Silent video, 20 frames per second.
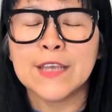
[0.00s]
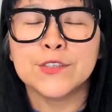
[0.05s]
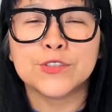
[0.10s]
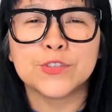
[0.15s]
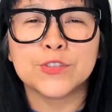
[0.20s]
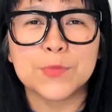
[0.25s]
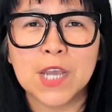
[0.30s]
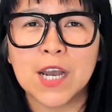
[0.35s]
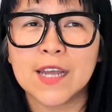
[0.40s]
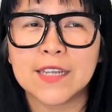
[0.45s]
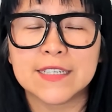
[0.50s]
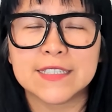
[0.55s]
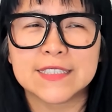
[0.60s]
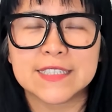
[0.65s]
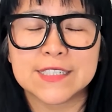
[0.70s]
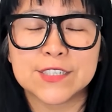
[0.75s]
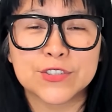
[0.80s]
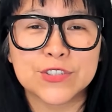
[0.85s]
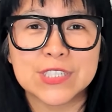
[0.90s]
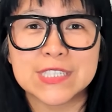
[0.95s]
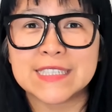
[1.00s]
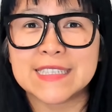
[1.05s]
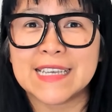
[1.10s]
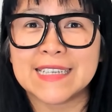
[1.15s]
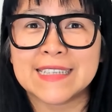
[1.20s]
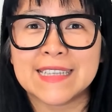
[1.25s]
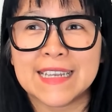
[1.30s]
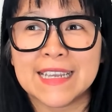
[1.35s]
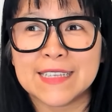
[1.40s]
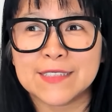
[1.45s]
To be honest, it's just
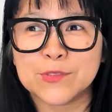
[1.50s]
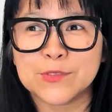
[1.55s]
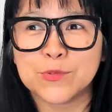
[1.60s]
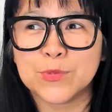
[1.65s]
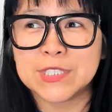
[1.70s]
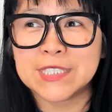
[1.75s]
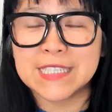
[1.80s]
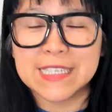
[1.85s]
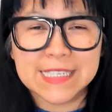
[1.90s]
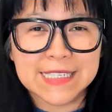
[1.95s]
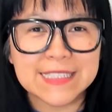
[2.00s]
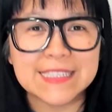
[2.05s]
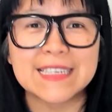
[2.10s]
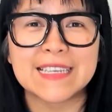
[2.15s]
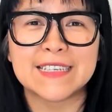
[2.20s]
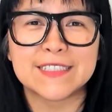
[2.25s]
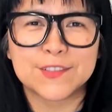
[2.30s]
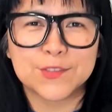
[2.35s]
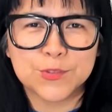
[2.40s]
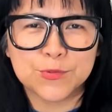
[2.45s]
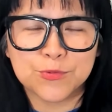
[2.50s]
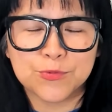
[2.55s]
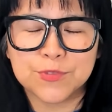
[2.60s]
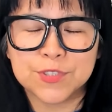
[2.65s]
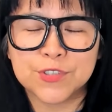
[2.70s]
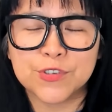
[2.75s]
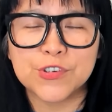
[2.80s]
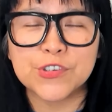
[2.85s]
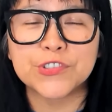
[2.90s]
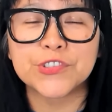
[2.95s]
that it was easiest to
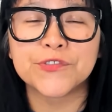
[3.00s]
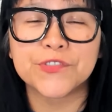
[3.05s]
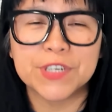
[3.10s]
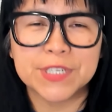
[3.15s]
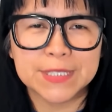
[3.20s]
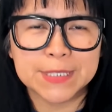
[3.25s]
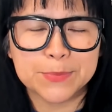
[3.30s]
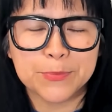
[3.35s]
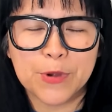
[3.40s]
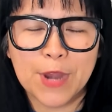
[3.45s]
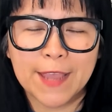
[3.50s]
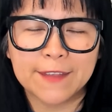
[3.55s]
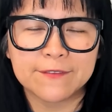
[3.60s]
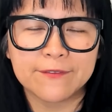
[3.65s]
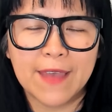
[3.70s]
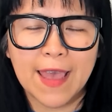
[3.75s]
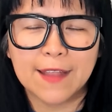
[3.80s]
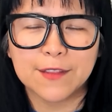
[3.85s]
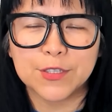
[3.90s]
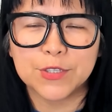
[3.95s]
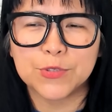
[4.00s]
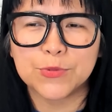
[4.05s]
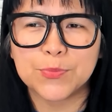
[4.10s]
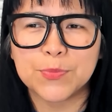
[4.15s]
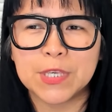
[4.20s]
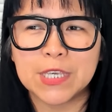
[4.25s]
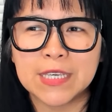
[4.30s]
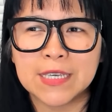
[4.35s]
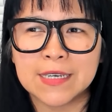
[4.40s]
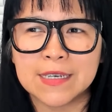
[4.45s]
search for his brand value
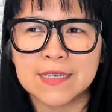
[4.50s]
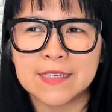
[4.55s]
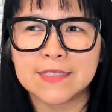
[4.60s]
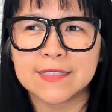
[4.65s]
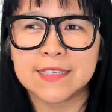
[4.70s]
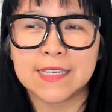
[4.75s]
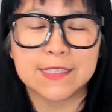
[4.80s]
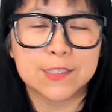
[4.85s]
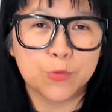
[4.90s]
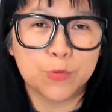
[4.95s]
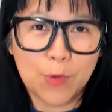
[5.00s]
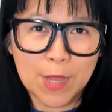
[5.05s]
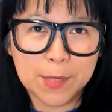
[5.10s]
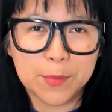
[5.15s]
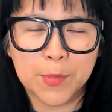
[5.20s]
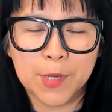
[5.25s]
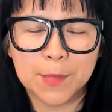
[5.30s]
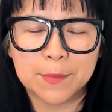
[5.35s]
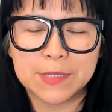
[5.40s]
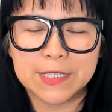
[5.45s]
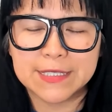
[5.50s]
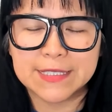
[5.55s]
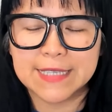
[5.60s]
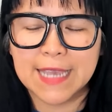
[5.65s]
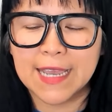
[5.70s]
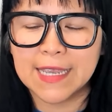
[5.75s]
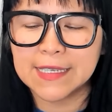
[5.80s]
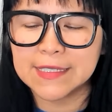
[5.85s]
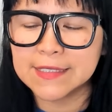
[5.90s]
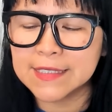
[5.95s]
because it's well
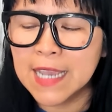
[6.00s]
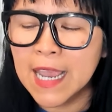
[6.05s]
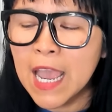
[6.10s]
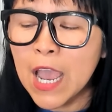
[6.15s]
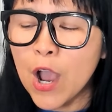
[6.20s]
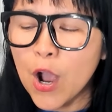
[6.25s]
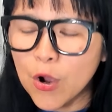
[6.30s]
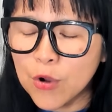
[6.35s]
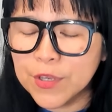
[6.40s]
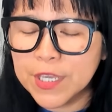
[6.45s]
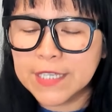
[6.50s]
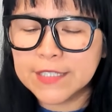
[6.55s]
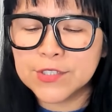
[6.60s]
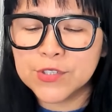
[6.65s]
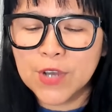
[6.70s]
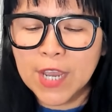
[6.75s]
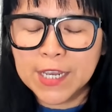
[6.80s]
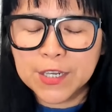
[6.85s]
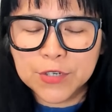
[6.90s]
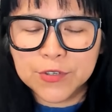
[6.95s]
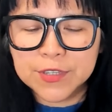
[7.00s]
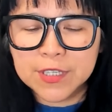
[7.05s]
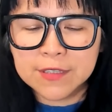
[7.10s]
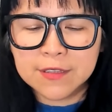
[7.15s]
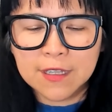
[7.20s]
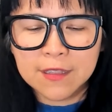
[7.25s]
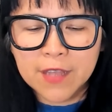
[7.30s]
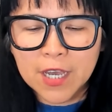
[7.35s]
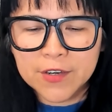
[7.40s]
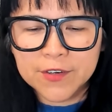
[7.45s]
publicized. Okay, so I know that
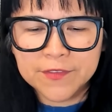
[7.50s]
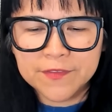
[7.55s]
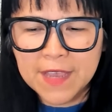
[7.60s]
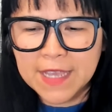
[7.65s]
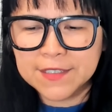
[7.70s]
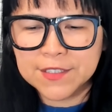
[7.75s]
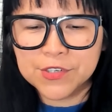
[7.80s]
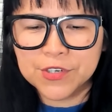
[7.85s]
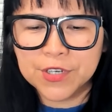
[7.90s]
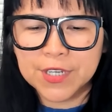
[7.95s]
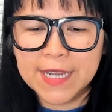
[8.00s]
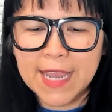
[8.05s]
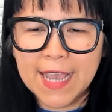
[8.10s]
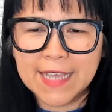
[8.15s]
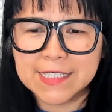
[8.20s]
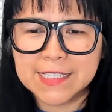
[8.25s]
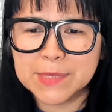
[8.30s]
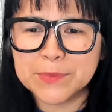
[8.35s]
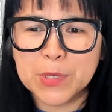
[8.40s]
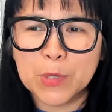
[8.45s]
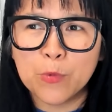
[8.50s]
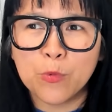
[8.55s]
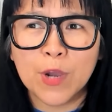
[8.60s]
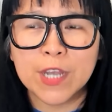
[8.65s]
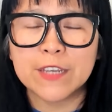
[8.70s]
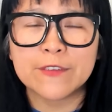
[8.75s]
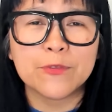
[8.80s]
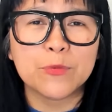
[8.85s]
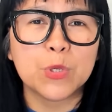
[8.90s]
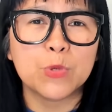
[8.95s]
a lot of fans are going to ask, but
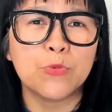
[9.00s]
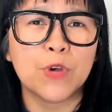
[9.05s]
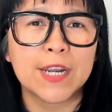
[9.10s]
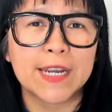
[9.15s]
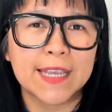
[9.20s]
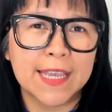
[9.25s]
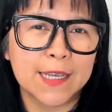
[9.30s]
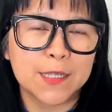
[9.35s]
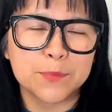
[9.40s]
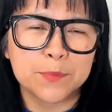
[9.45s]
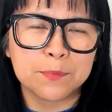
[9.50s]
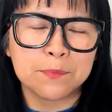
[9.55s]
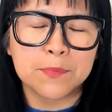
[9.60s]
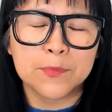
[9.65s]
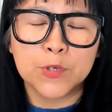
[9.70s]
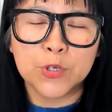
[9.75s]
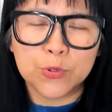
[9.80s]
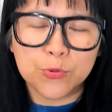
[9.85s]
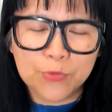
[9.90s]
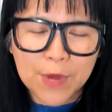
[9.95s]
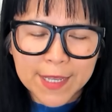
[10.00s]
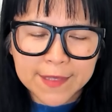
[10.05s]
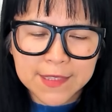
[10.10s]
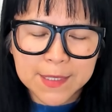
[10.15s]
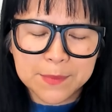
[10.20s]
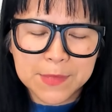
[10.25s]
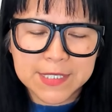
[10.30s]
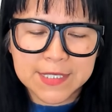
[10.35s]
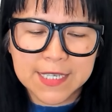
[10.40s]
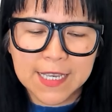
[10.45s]
what if we want to help correct
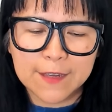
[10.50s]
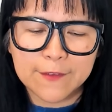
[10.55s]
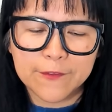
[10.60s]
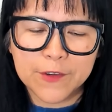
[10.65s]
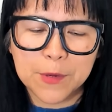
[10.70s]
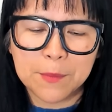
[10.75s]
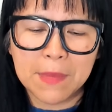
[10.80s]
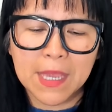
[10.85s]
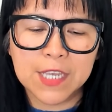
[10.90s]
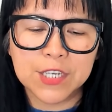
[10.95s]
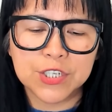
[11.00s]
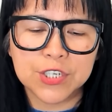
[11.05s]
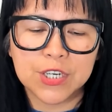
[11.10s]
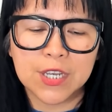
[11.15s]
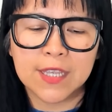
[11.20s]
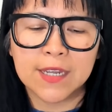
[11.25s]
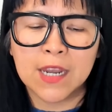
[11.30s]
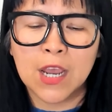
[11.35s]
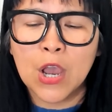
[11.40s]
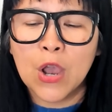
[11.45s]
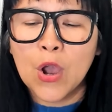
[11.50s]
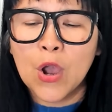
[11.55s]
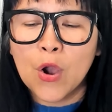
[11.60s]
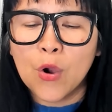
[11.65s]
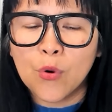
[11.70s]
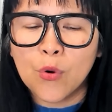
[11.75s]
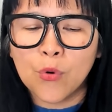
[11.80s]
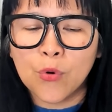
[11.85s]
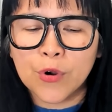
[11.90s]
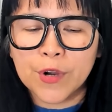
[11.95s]
the misinformation
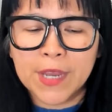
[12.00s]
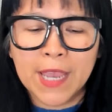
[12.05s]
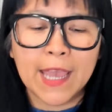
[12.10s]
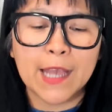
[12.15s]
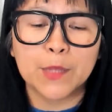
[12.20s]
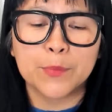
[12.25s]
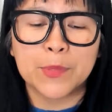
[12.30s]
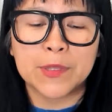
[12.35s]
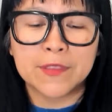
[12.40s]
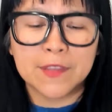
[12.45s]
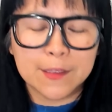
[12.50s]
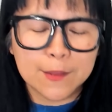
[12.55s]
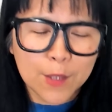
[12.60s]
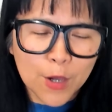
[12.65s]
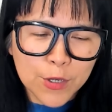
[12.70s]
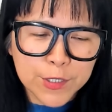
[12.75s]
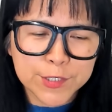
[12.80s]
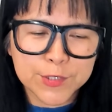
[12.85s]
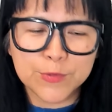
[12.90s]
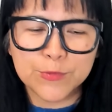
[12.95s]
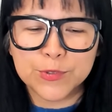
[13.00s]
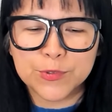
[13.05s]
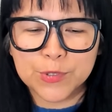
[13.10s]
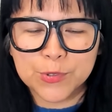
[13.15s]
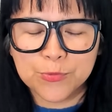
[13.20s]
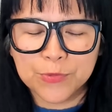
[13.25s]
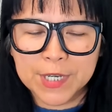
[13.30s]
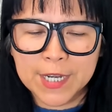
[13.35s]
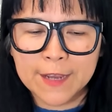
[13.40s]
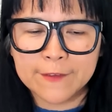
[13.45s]
or help in the lawsuit or
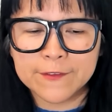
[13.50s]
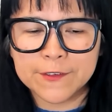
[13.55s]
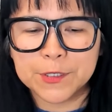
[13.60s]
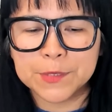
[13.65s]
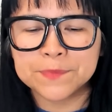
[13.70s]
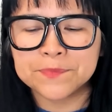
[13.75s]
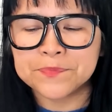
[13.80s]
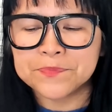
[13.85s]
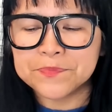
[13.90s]
whatever?